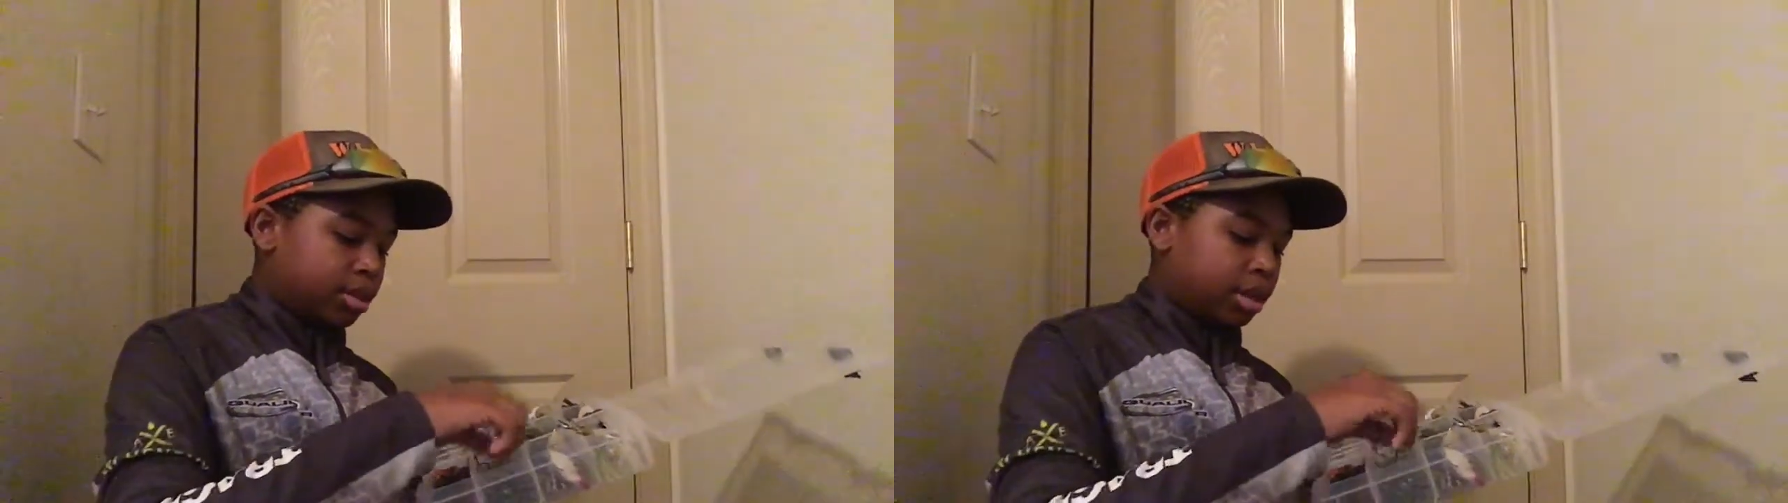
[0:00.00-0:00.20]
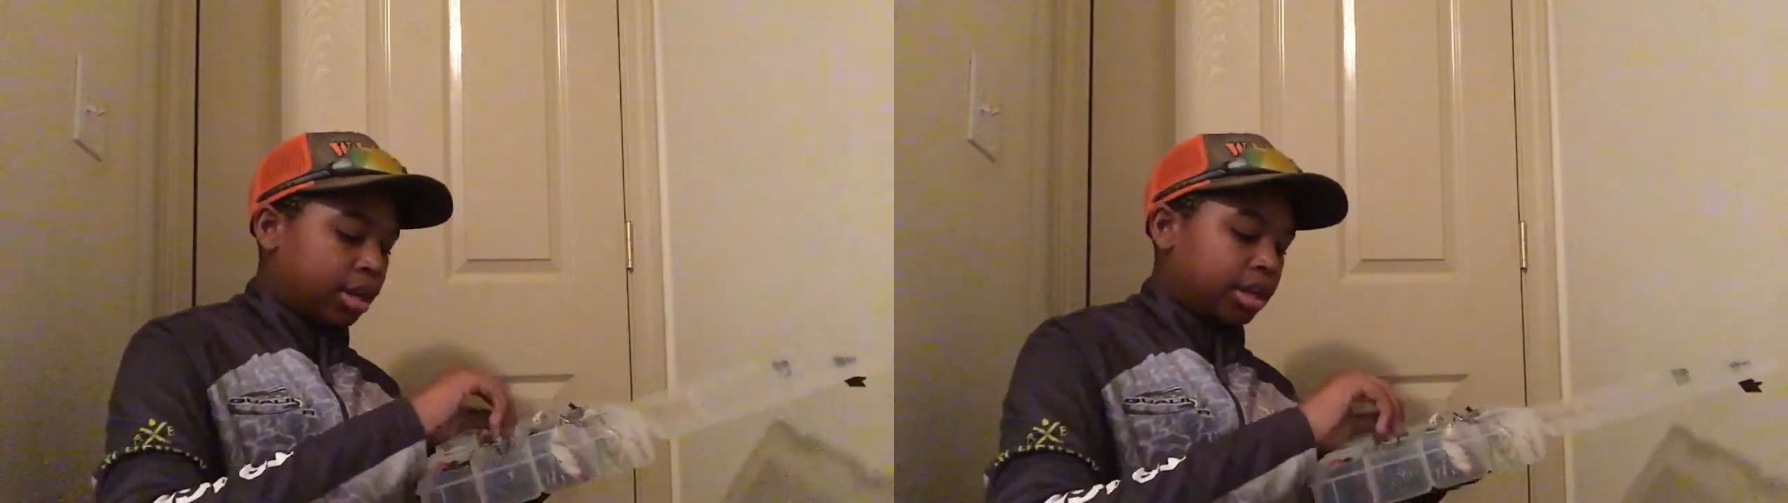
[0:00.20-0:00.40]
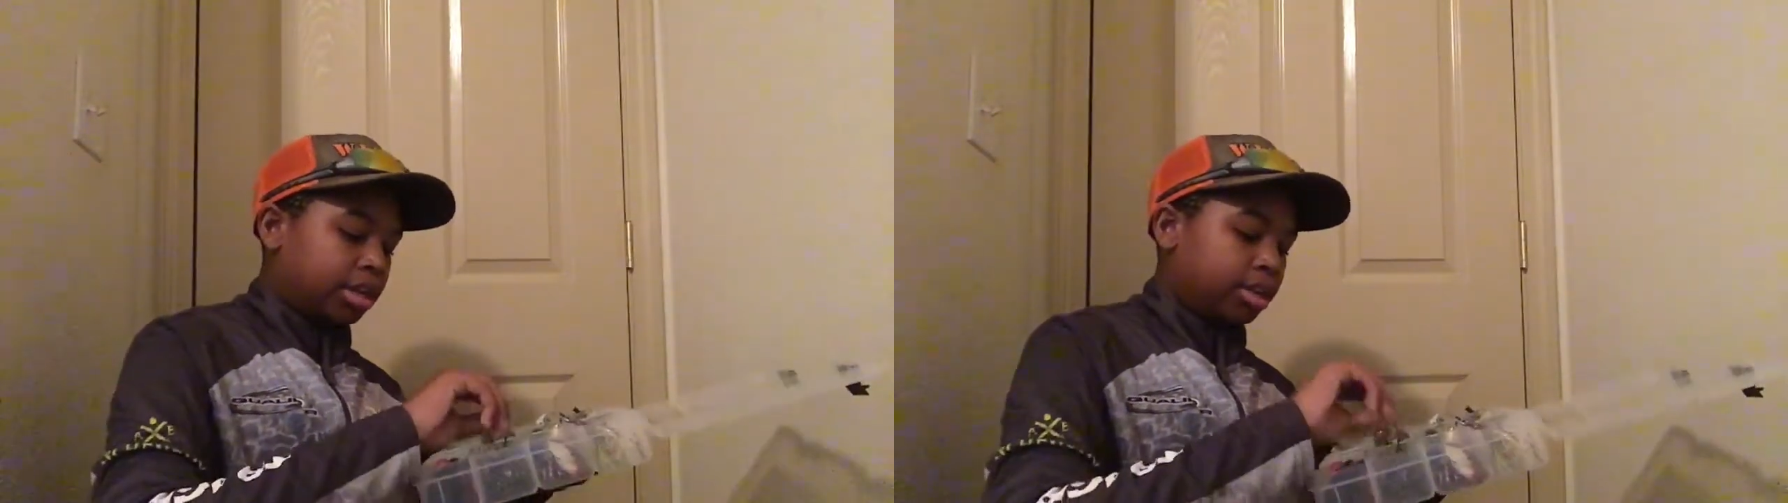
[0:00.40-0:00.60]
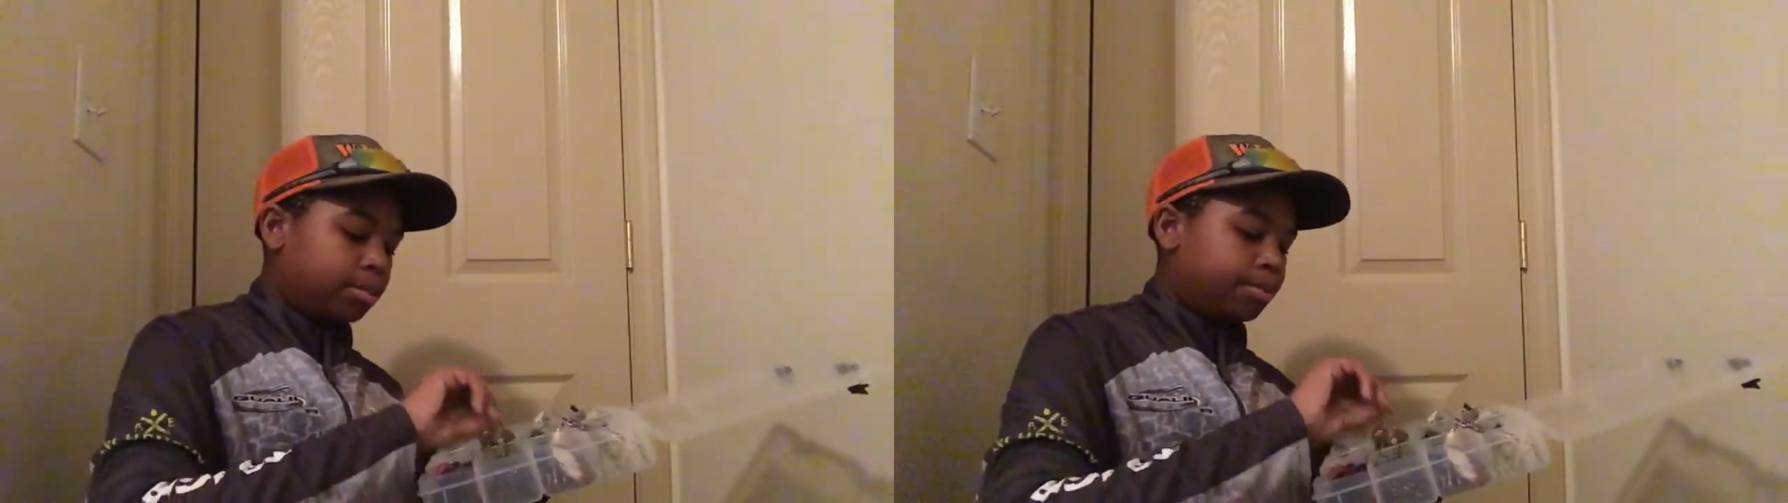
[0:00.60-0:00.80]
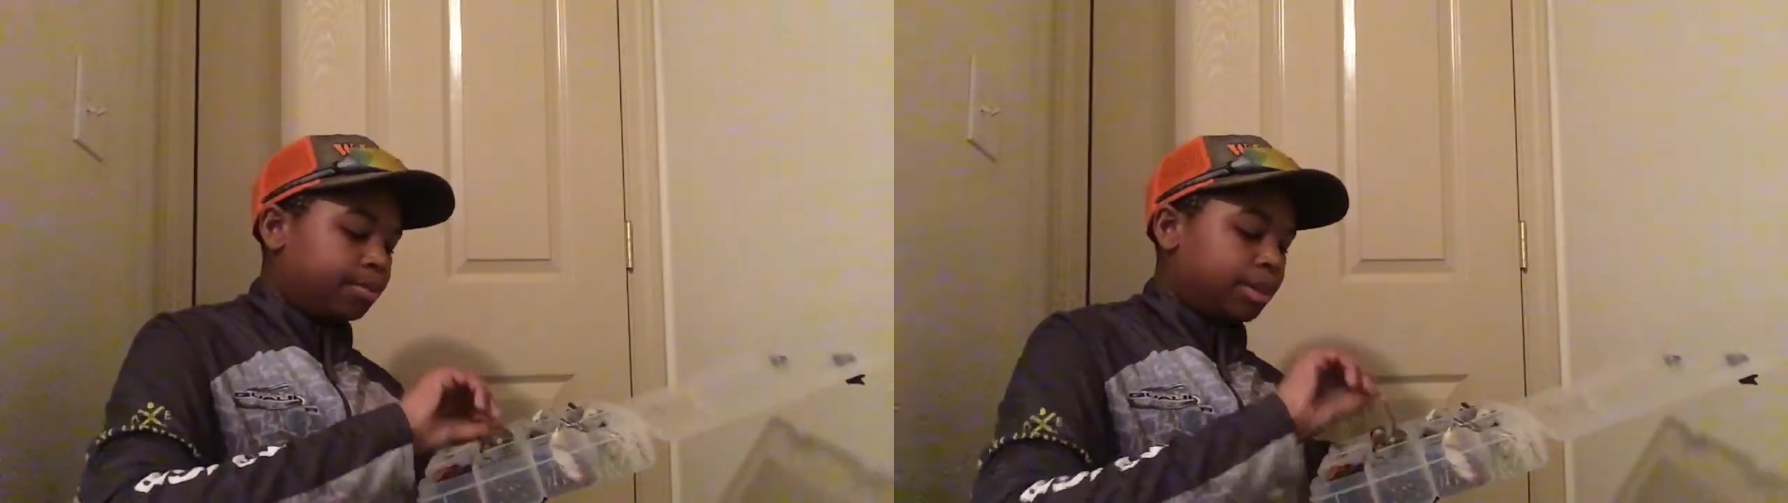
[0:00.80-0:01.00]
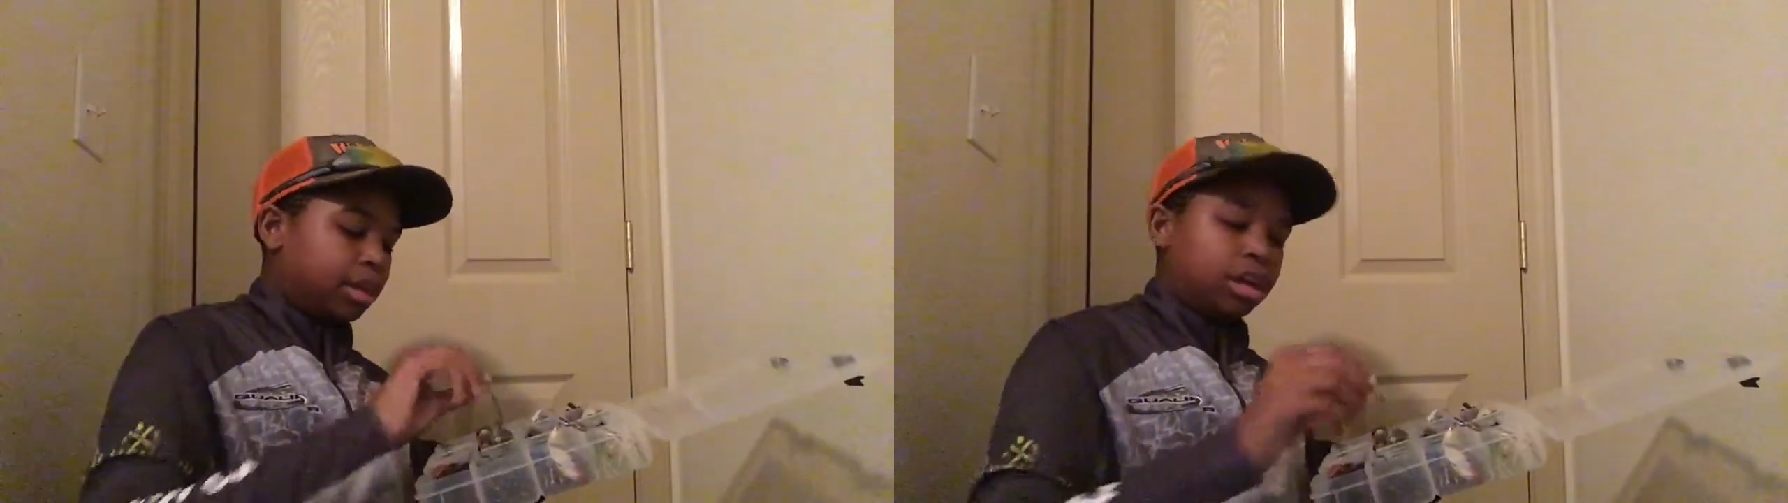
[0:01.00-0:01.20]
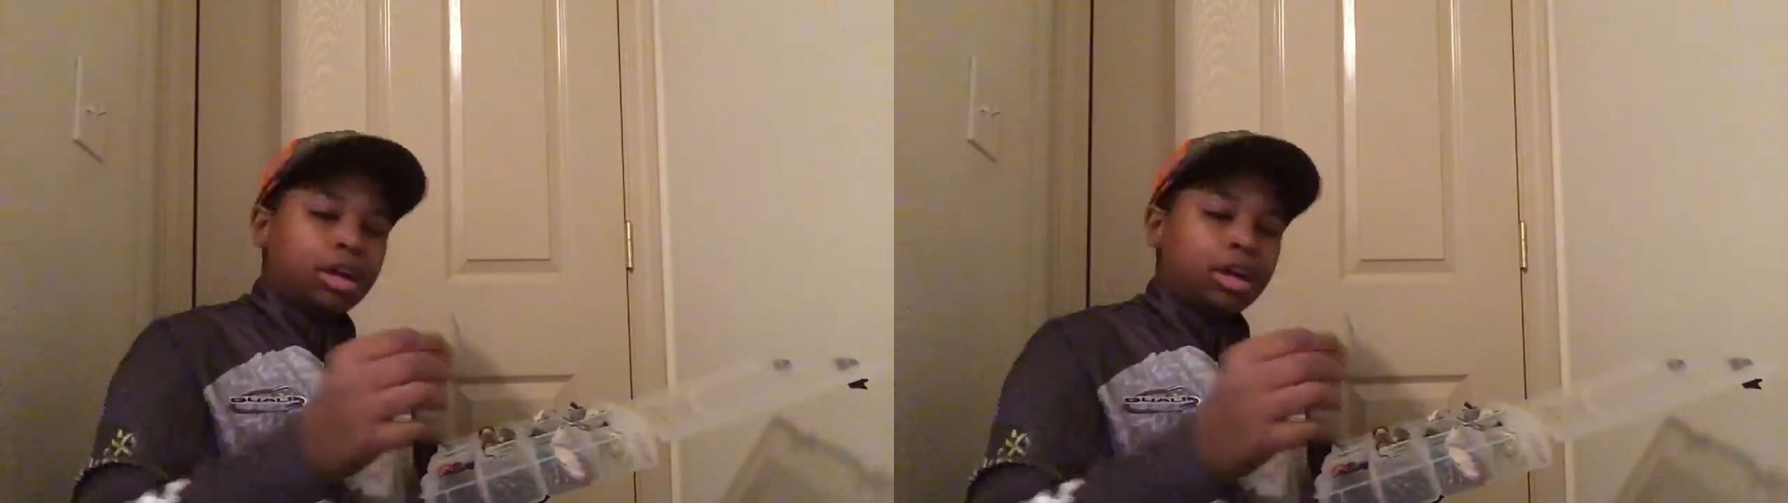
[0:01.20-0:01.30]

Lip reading: And I keep a